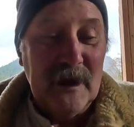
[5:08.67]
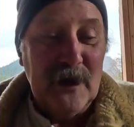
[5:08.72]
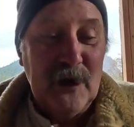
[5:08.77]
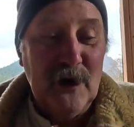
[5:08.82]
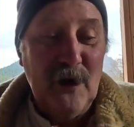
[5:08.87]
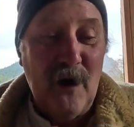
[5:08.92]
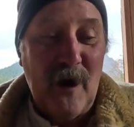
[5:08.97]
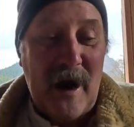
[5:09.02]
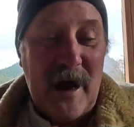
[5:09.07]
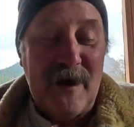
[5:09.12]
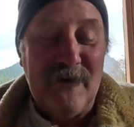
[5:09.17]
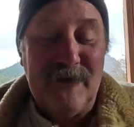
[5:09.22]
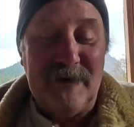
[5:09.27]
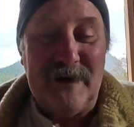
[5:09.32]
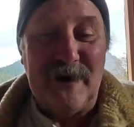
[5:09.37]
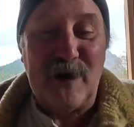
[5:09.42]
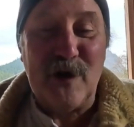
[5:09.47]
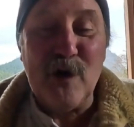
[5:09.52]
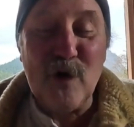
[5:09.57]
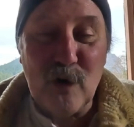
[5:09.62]
I have an
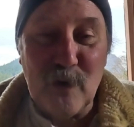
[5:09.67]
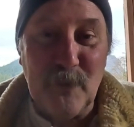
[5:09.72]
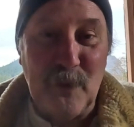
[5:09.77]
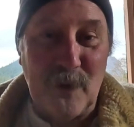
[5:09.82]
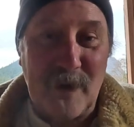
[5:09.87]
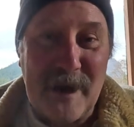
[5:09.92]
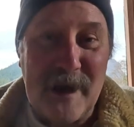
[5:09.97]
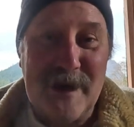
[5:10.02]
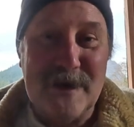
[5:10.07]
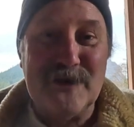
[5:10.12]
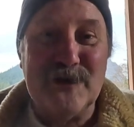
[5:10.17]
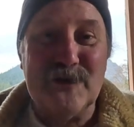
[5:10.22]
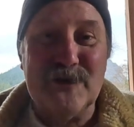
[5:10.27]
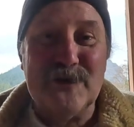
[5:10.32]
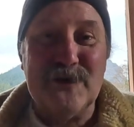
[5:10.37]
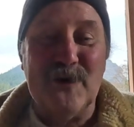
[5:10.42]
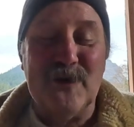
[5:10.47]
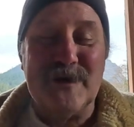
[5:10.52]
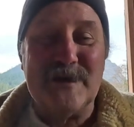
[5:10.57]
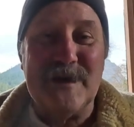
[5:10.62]
incurable cancer,
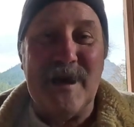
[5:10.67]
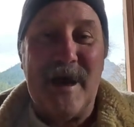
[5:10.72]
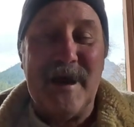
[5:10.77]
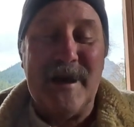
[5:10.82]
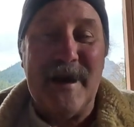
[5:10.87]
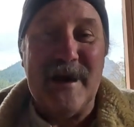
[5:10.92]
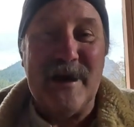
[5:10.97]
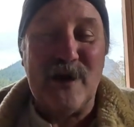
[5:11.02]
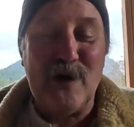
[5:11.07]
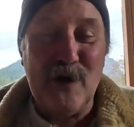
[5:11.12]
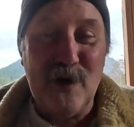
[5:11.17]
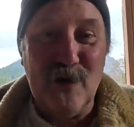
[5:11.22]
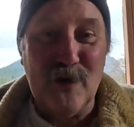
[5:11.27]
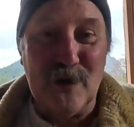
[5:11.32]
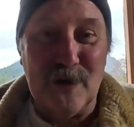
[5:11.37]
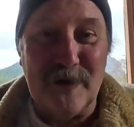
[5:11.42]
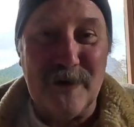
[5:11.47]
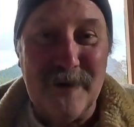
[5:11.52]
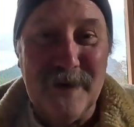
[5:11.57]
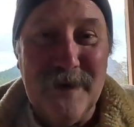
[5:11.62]
so it's not a
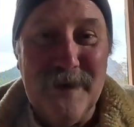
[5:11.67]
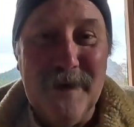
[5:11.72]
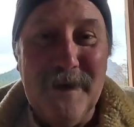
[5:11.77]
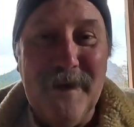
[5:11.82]
cure,